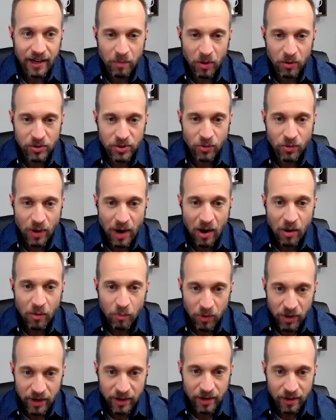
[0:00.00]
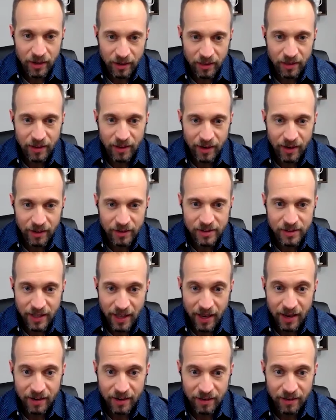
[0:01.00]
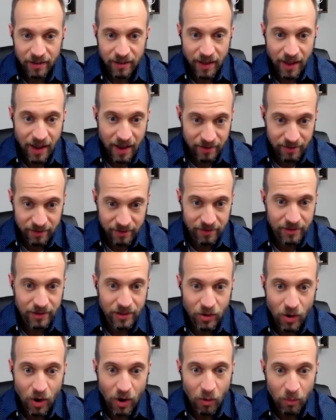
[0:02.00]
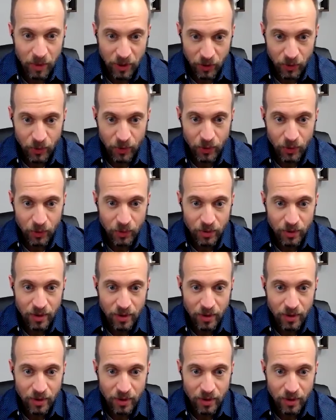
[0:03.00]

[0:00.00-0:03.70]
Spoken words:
most groundbreaking things that you helped me through.